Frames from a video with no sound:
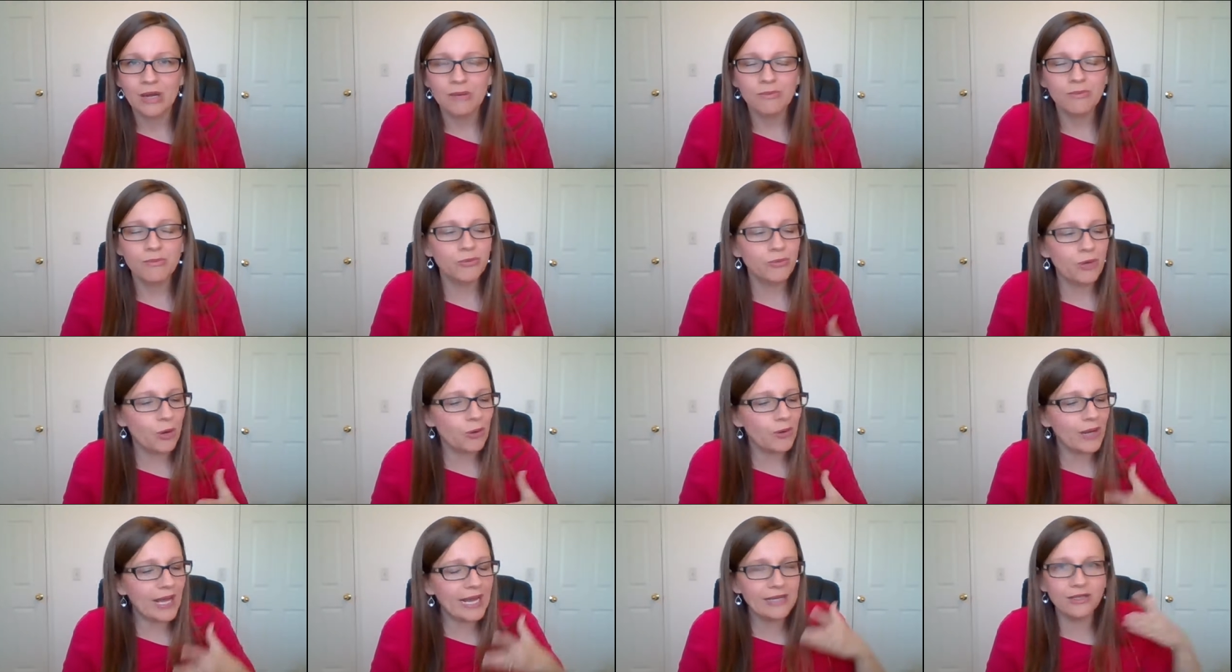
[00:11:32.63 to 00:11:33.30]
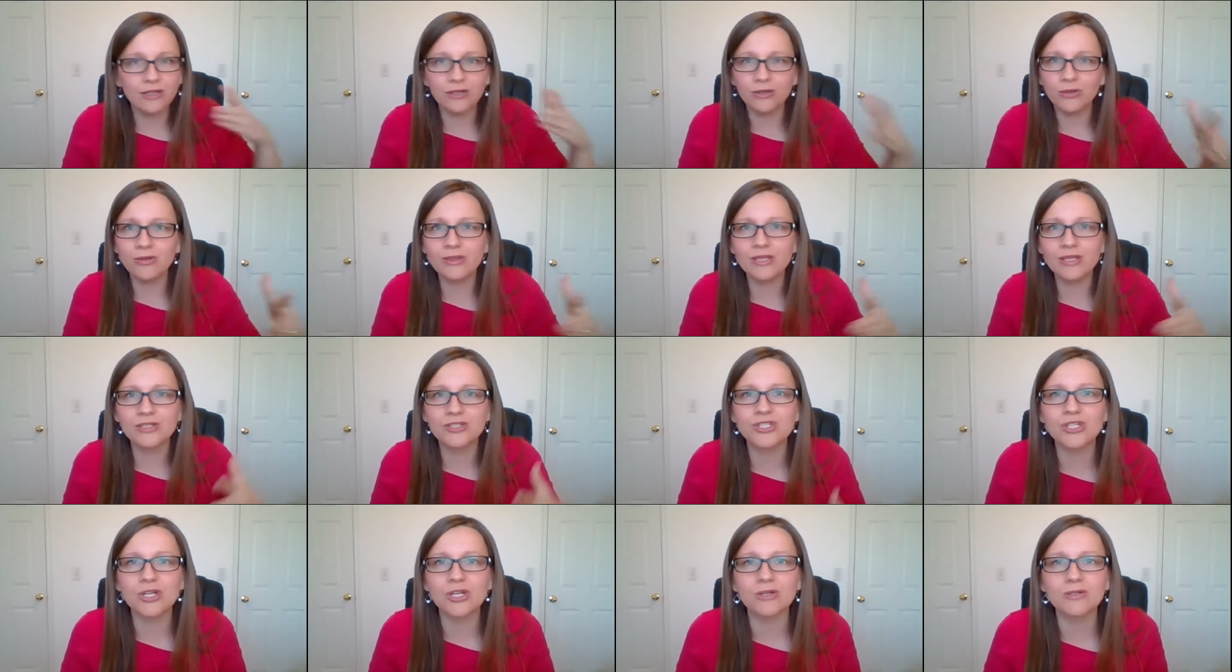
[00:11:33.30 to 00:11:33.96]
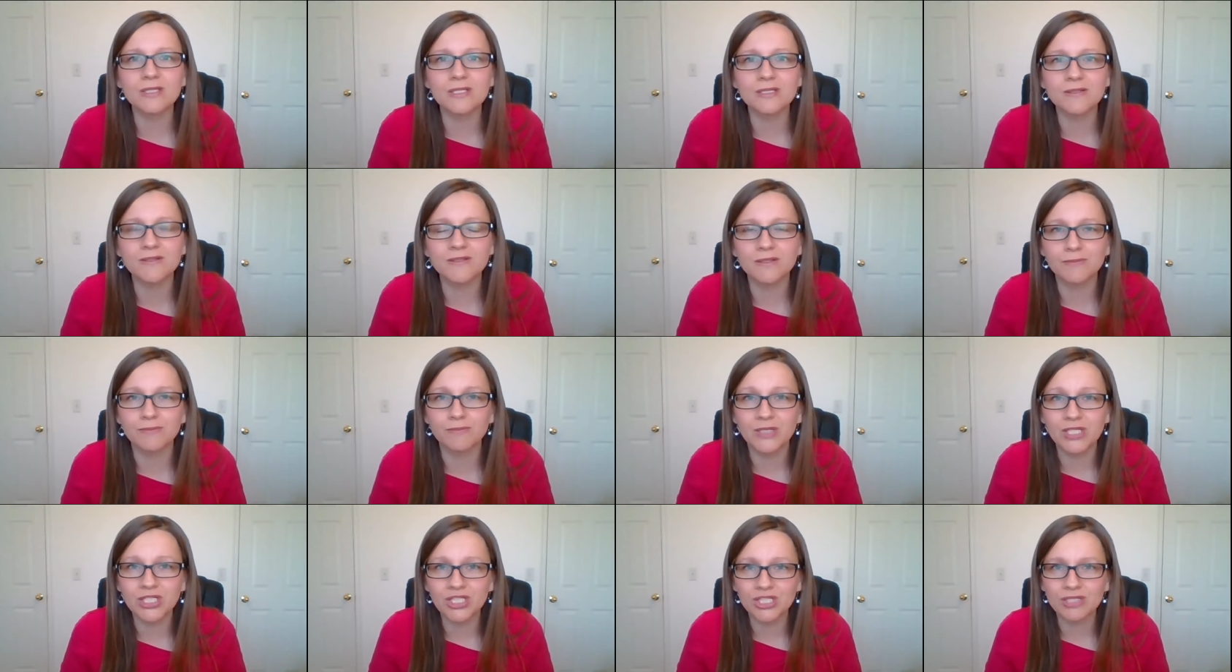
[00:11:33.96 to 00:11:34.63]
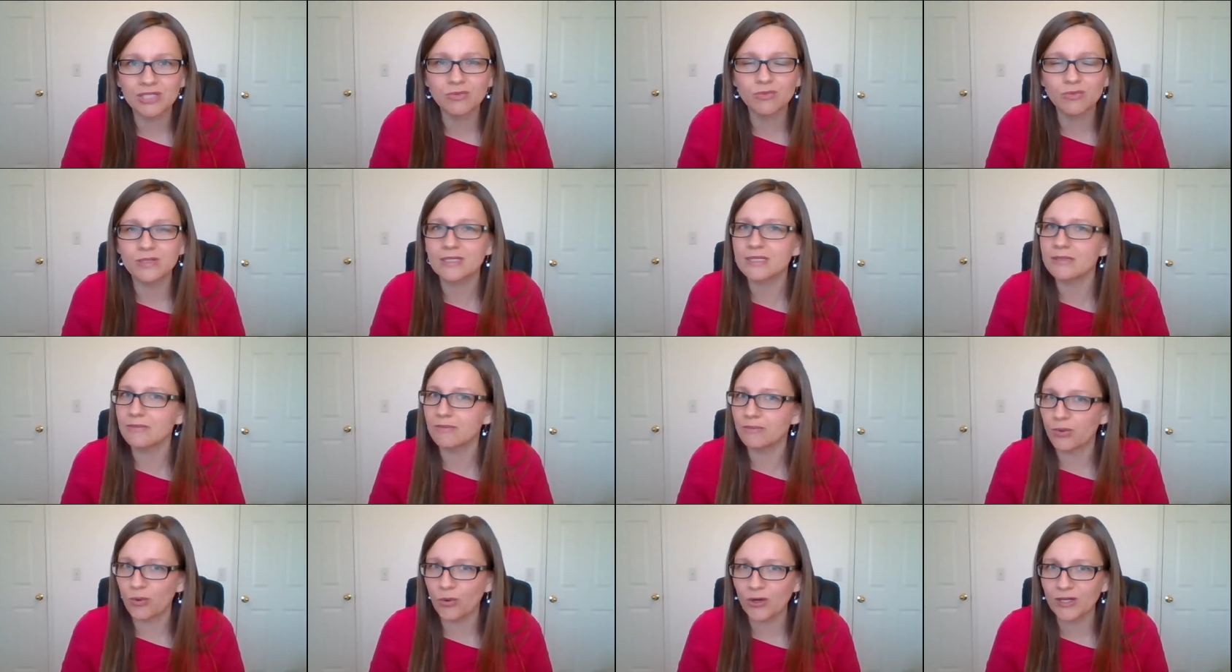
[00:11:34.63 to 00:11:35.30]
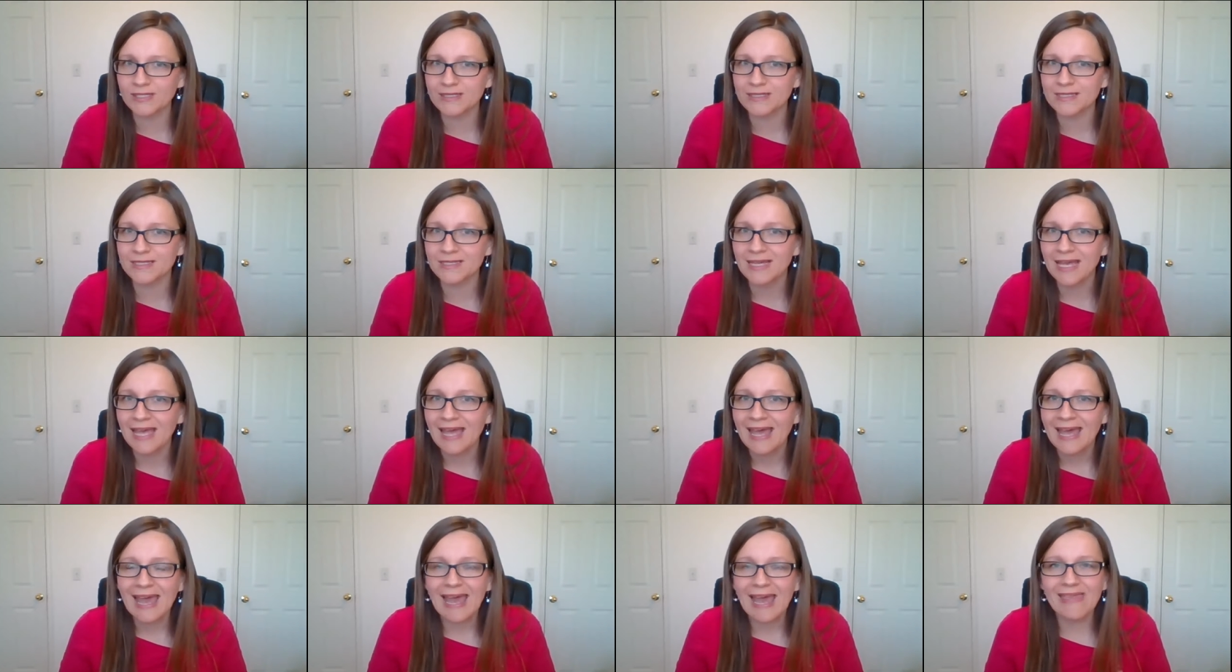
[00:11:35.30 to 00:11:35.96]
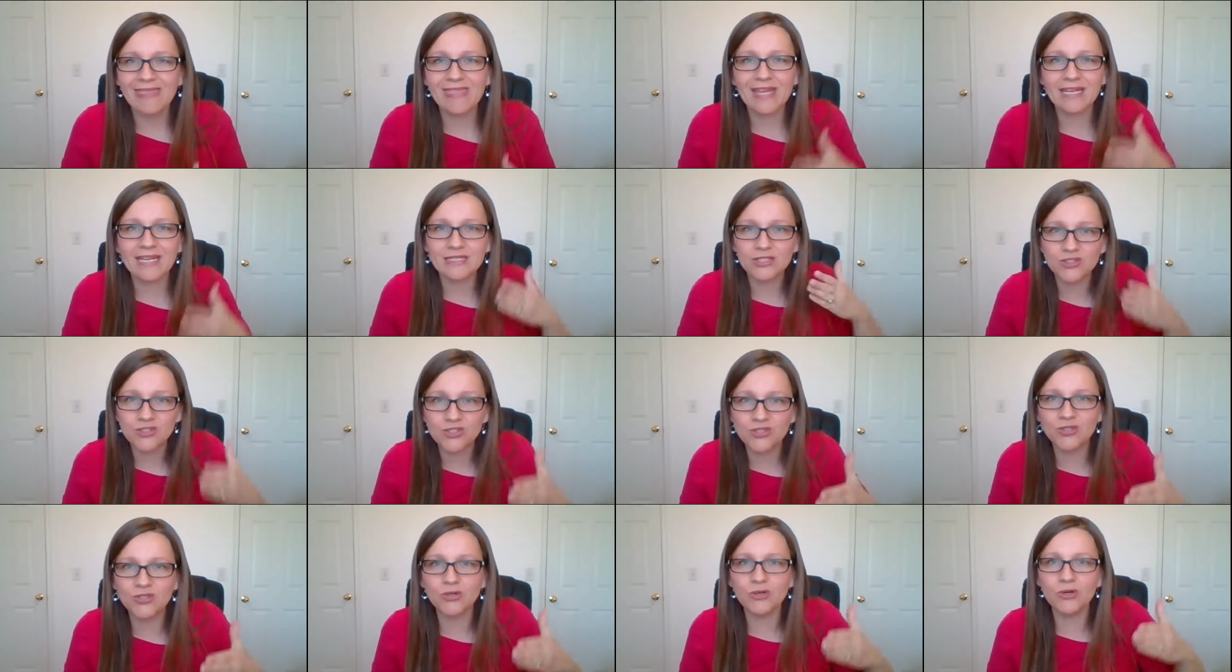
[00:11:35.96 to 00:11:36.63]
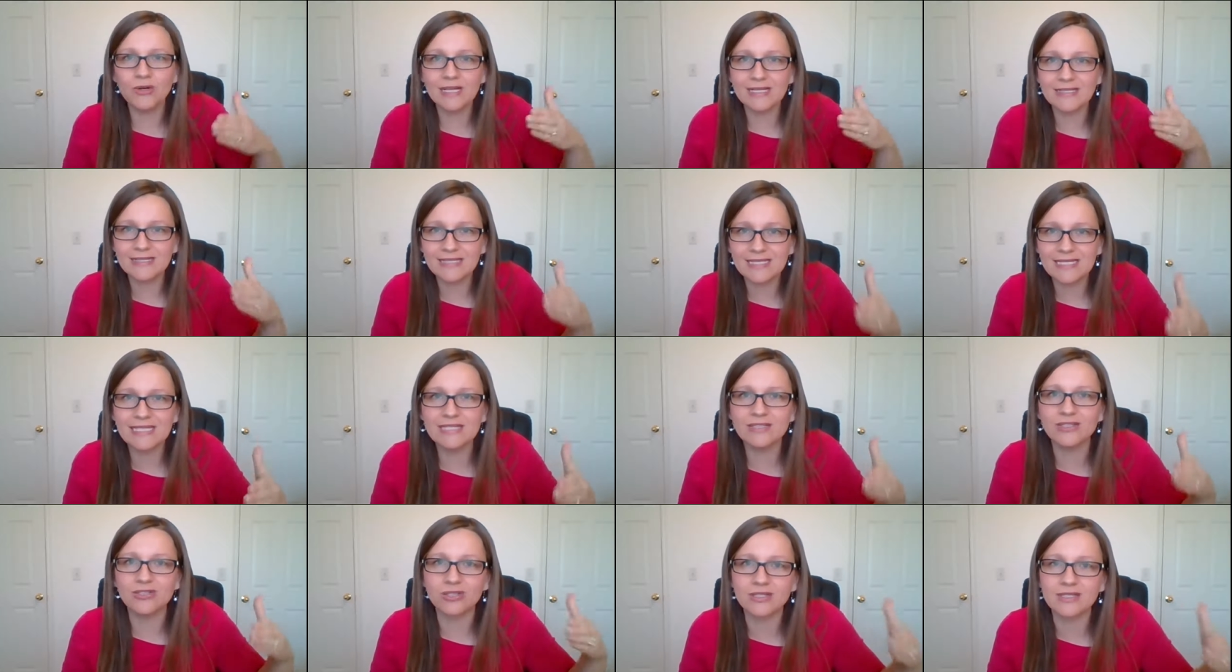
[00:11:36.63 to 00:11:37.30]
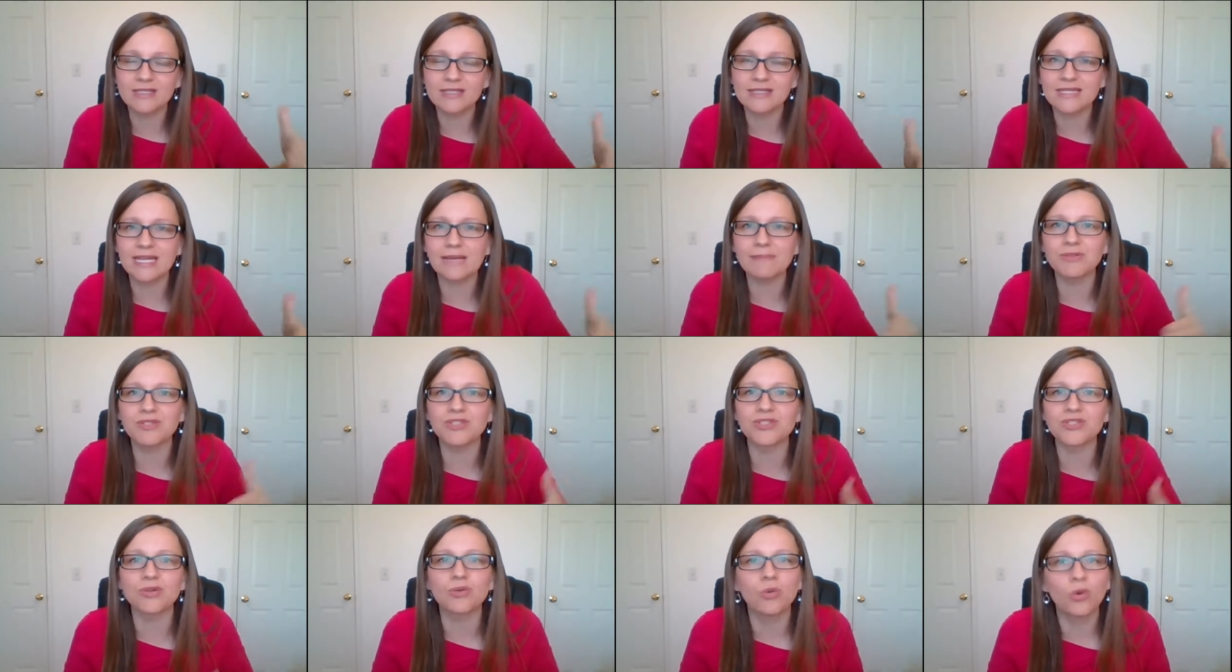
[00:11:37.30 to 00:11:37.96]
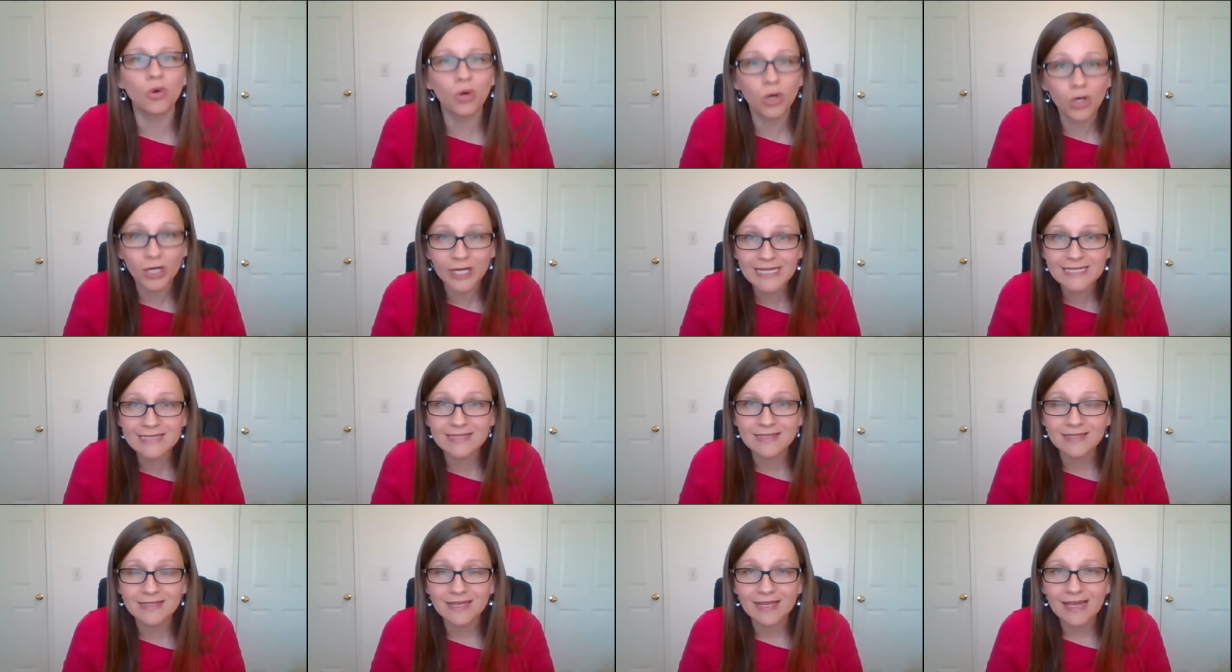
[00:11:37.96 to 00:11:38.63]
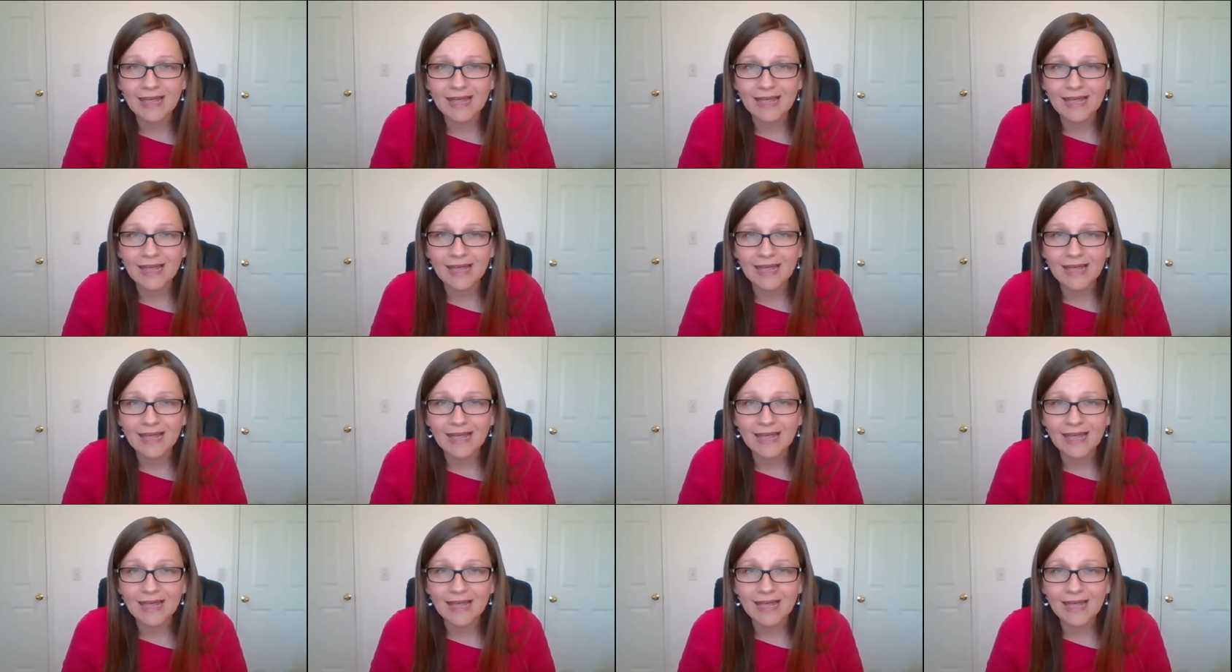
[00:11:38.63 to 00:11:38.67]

Moroni knew that Joseph's mission was important and that as soon as he took steps toward it,